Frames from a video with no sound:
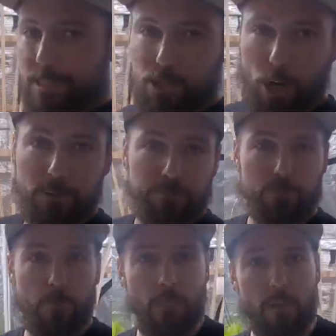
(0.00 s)
to get started.
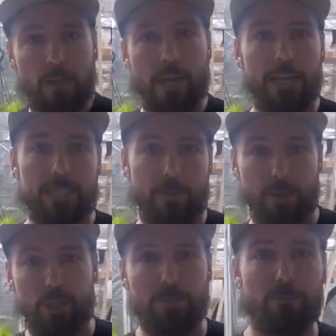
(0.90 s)
And as I
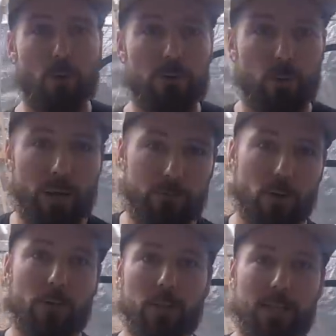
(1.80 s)
mentioned before, if you wait
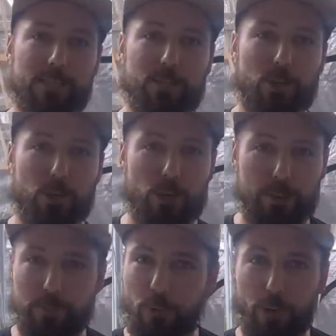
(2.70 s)
for all the lights to turn
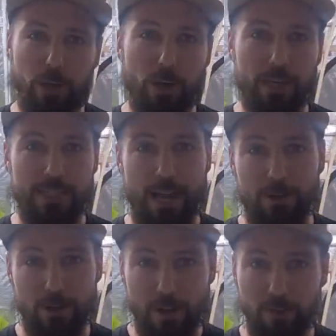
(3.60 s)
green before you go into
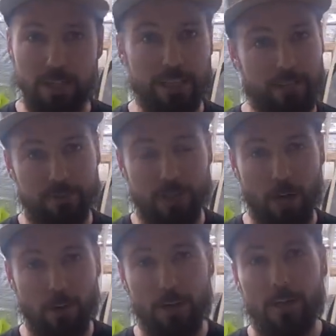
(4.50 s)
town, you're never gonna leave.
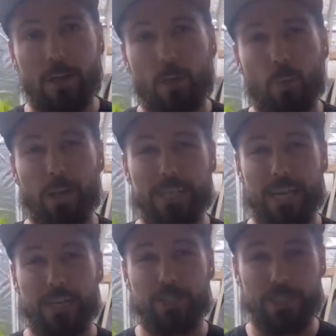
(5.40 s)
So we
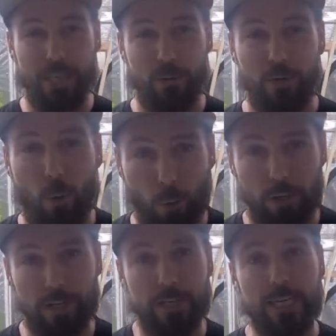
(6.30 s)
decided to just get
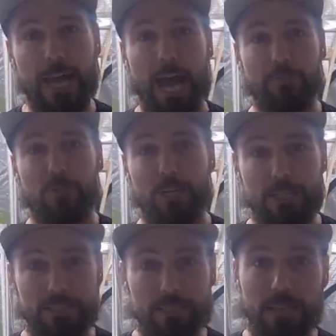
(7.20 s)
recording, get after
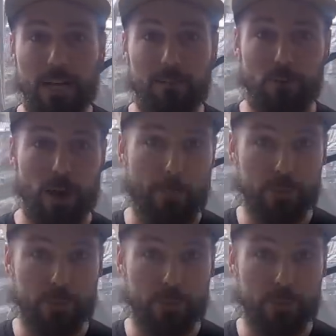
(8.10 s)
it. Uh, for